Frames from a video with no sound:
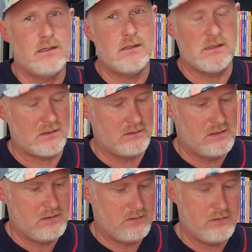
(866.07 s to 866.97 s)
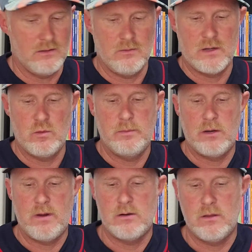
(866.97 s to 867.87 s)
No, I don't want to be
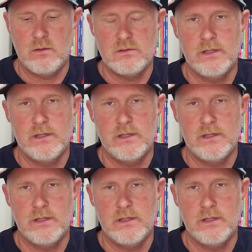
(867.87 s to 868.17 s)
around all those